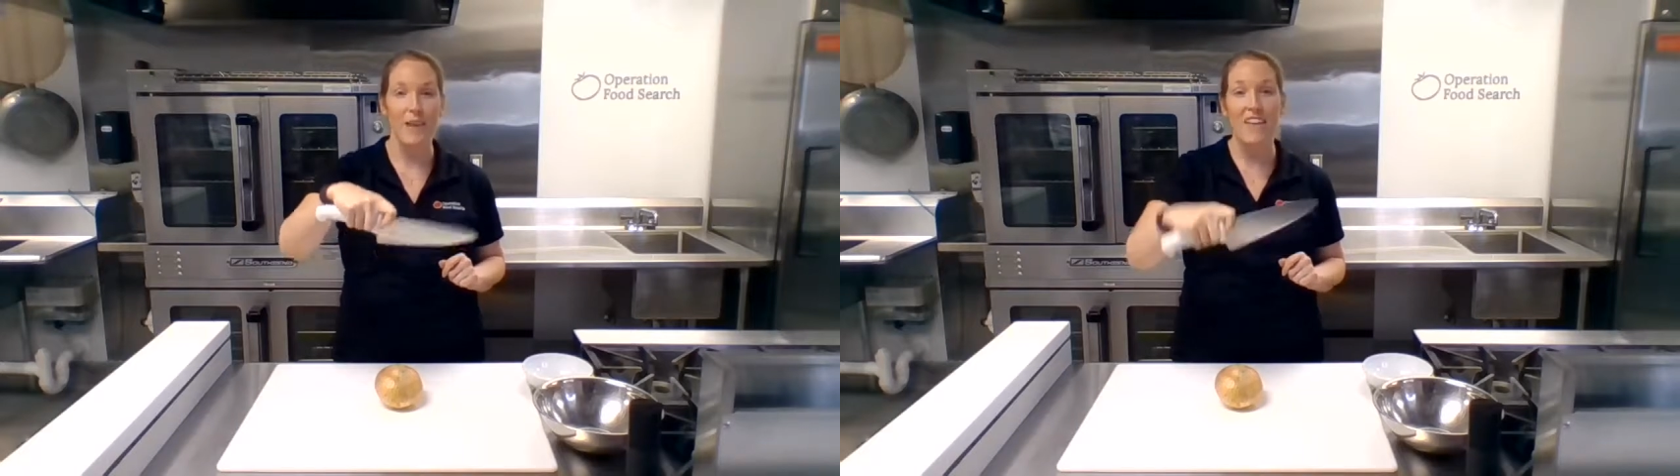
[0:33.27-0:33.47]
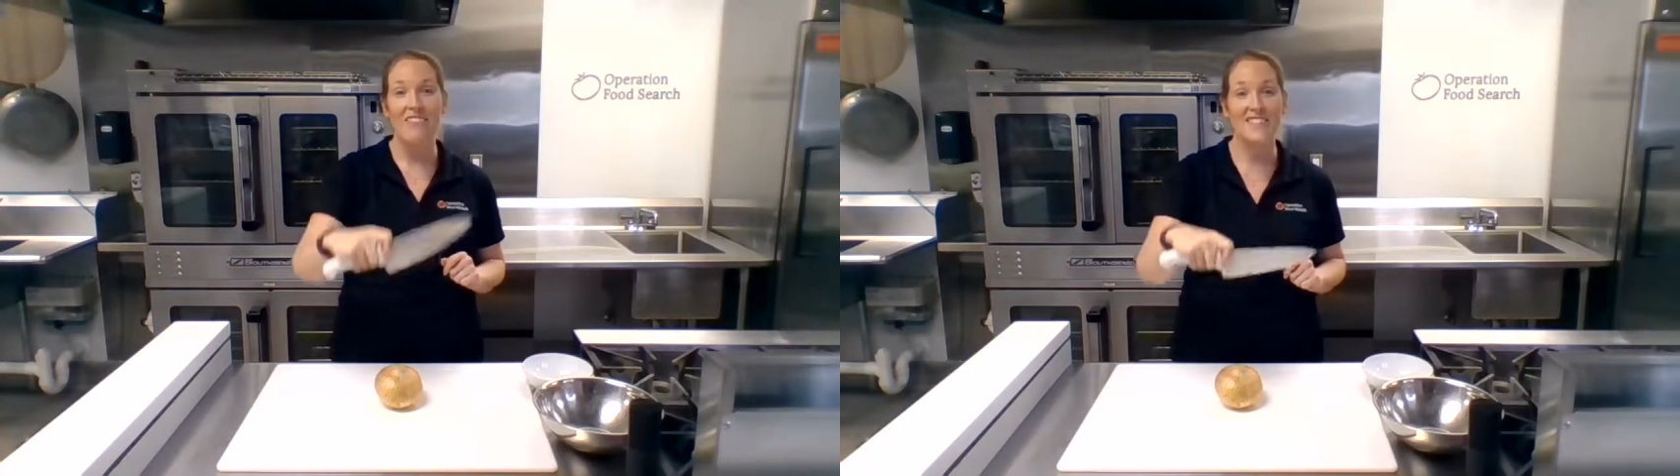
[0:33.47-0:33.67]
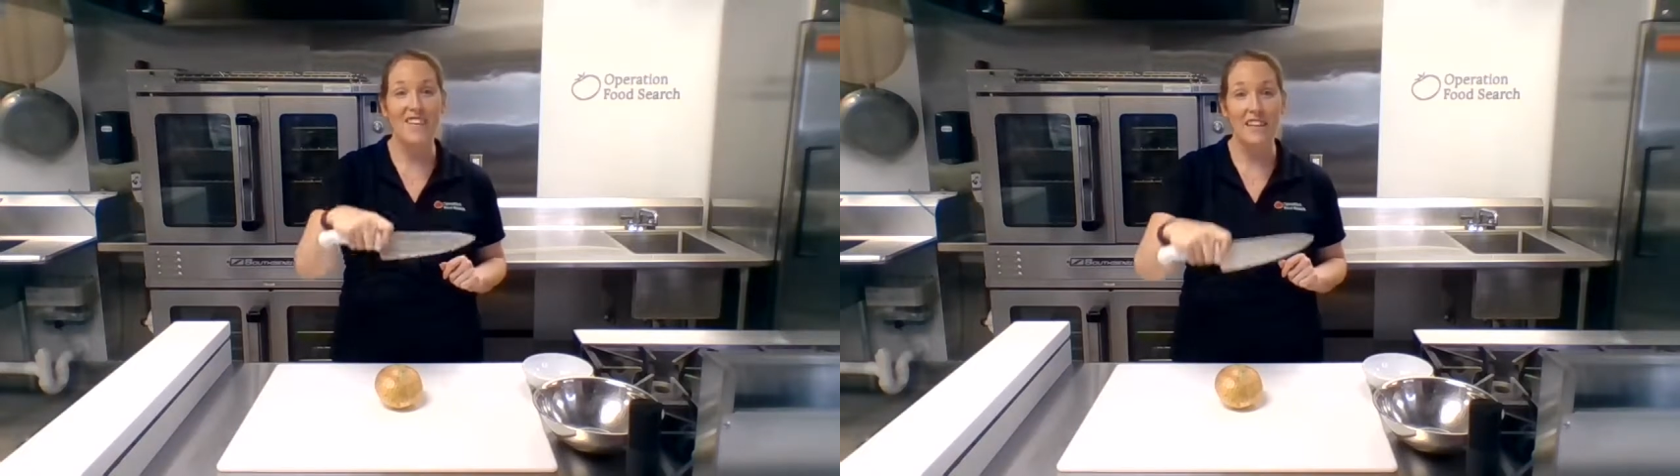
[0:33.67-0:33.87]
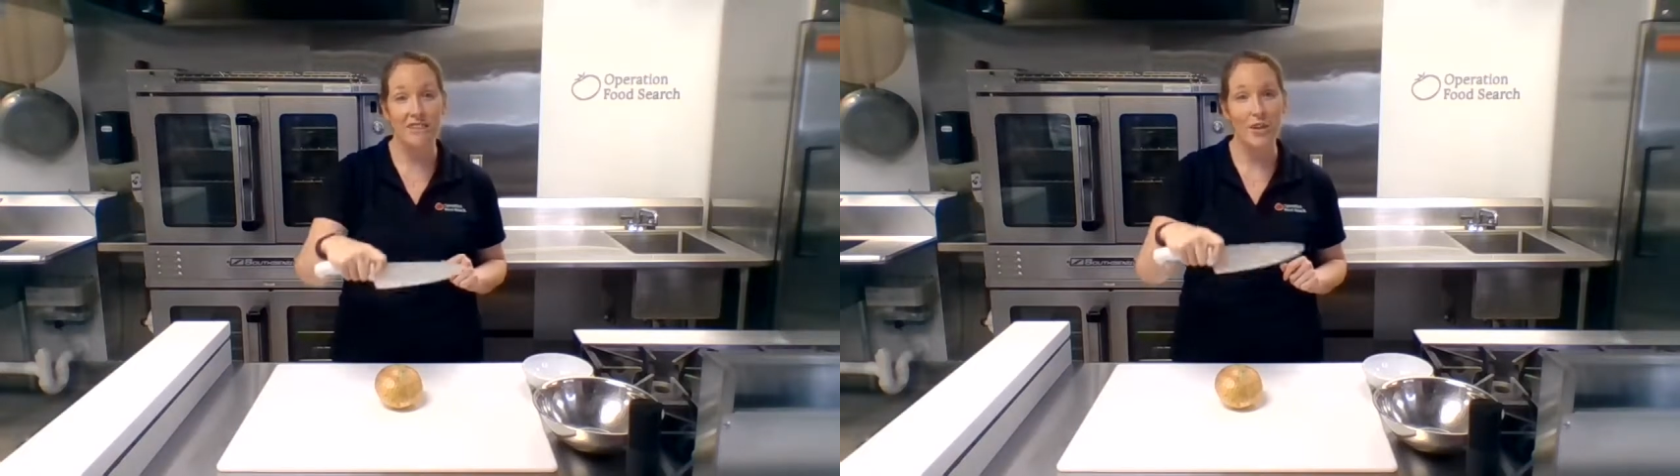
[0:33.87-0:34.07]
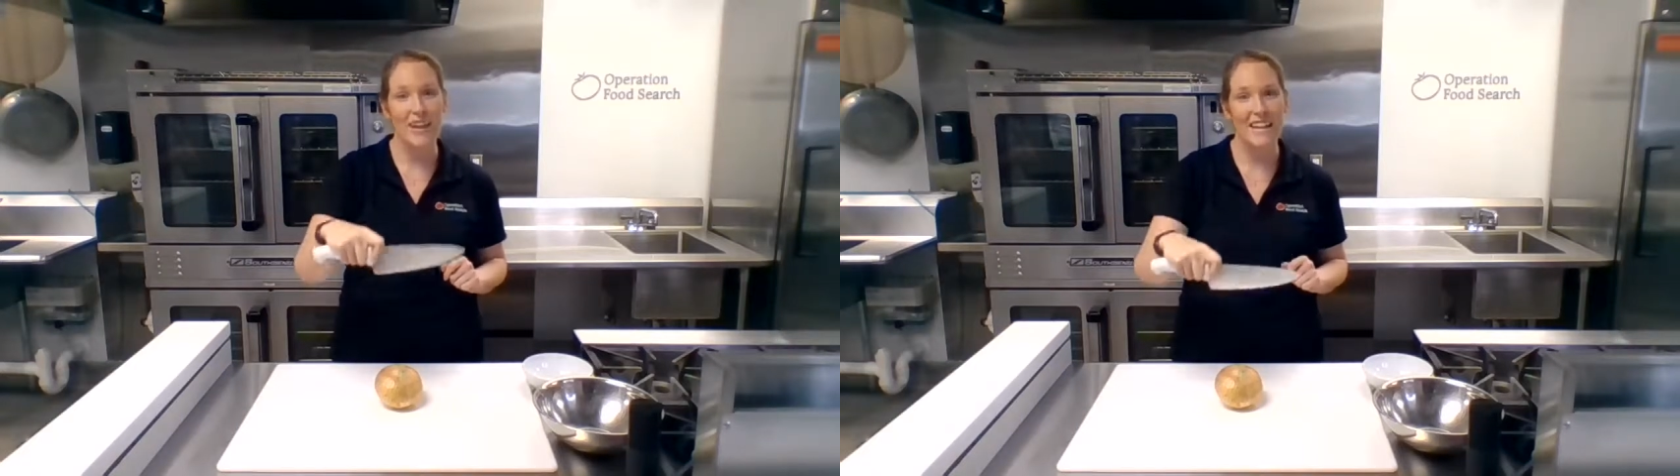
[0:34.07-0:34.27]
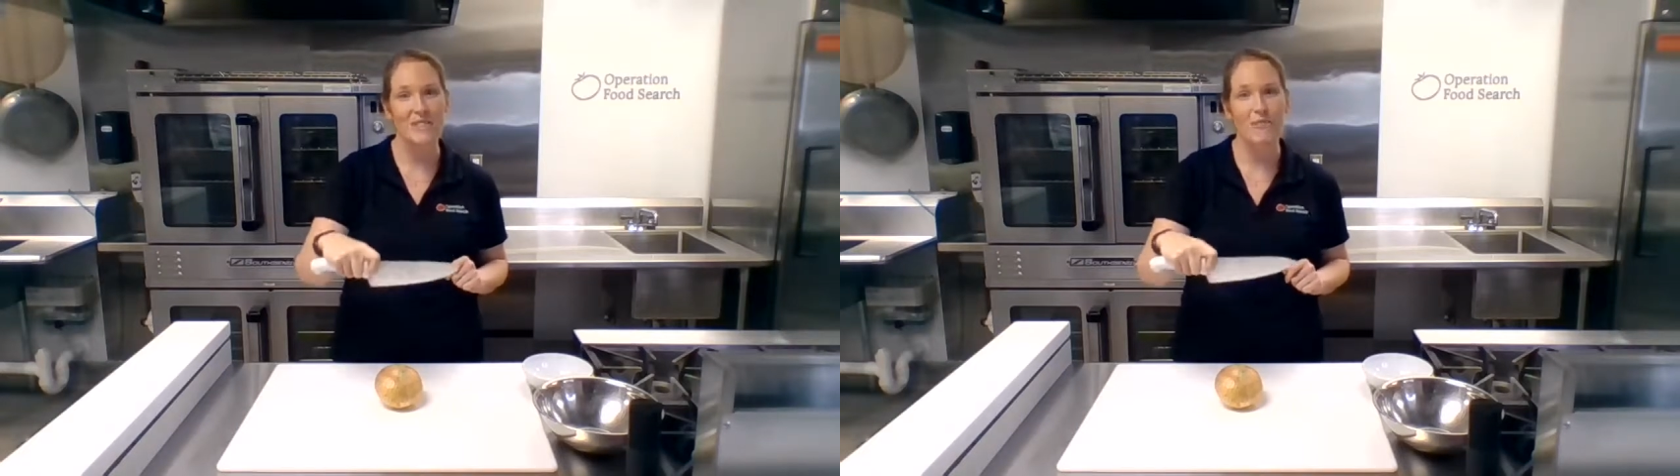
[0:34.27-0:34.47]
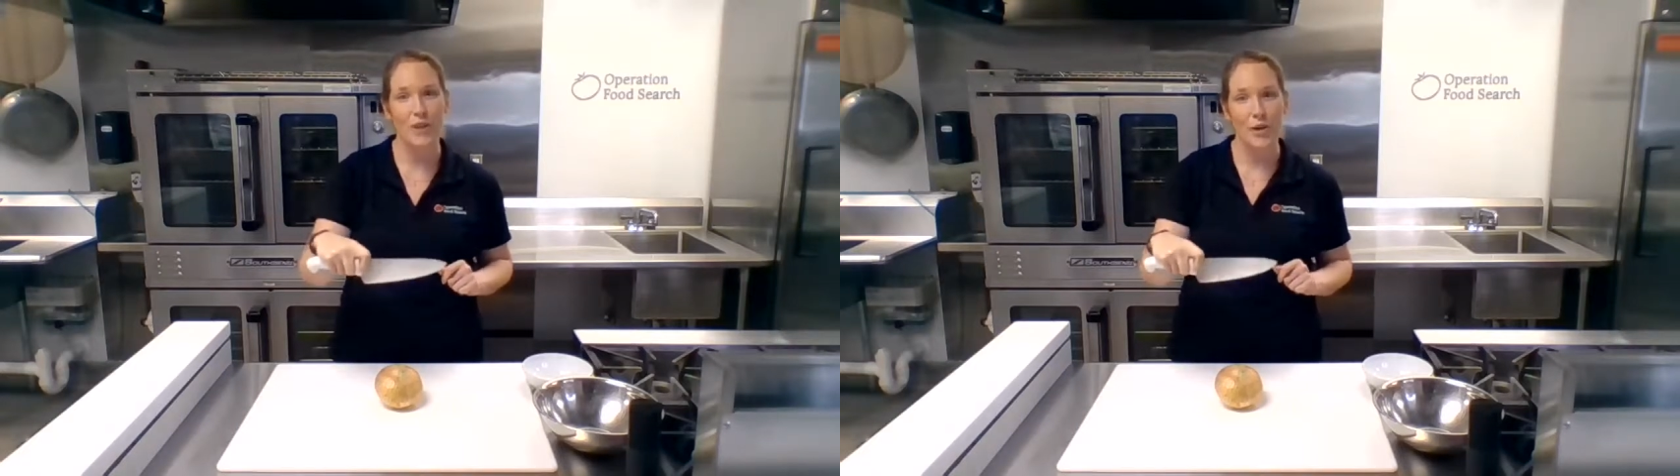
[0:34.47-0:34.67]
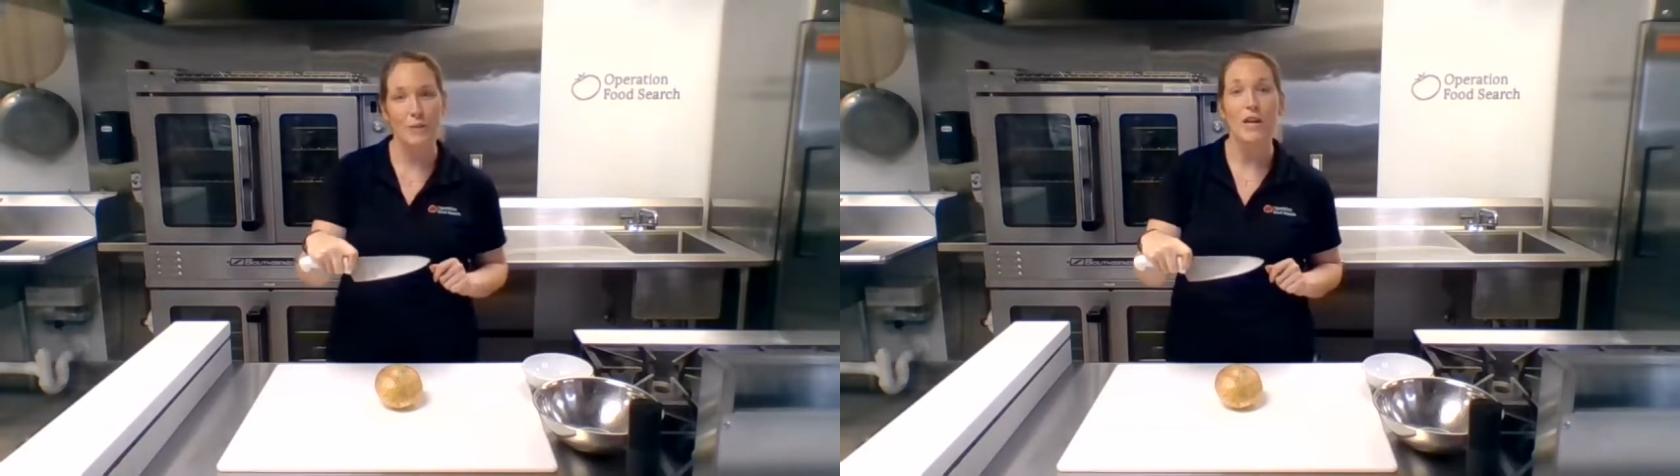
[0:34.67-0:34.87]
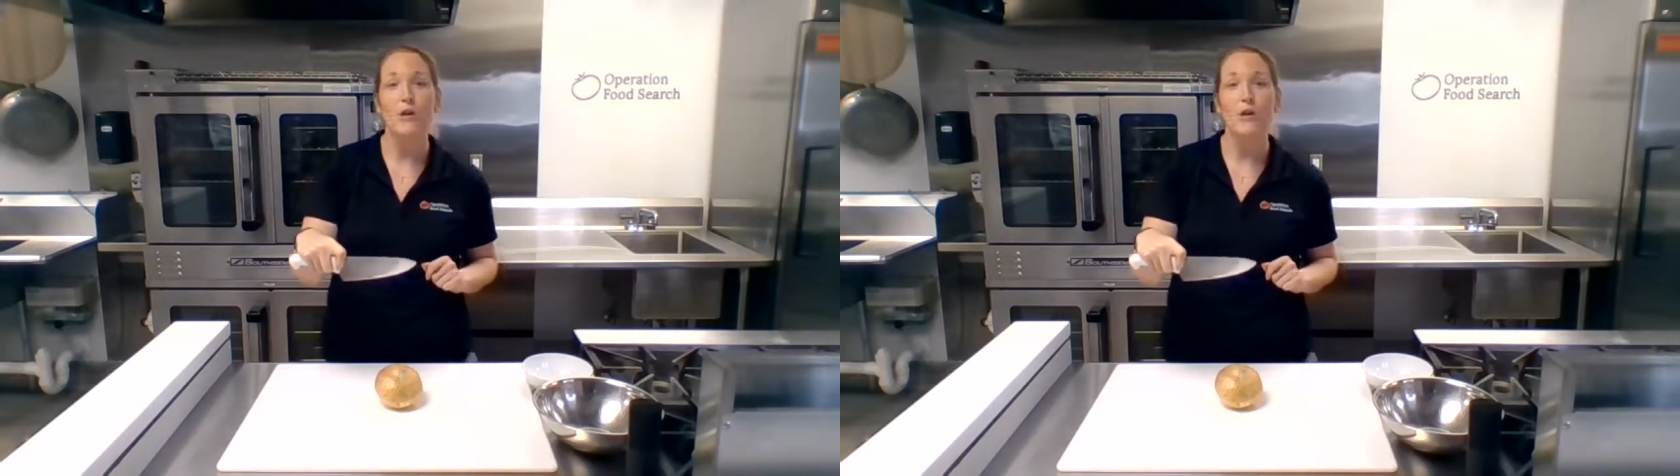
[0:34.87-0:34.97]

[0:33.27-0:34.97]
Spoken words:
That's going to give you a nice firm